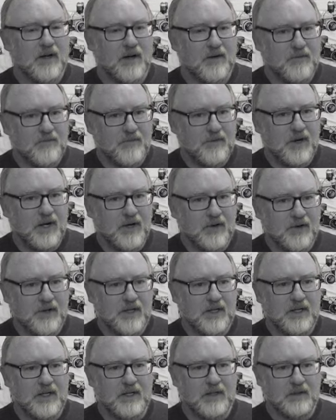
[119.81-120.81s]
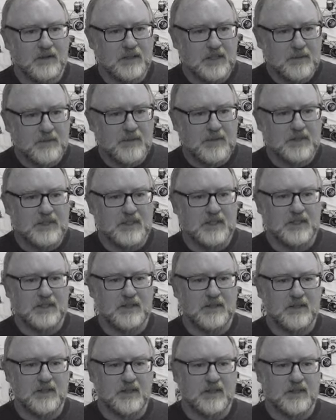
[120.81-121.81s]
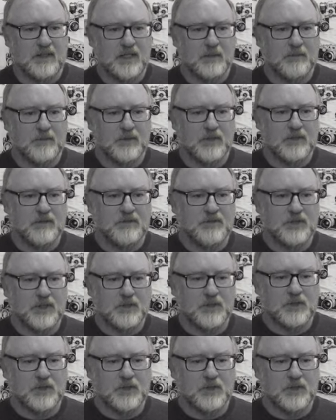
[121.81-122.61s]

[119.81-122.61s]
A very limited number of shutter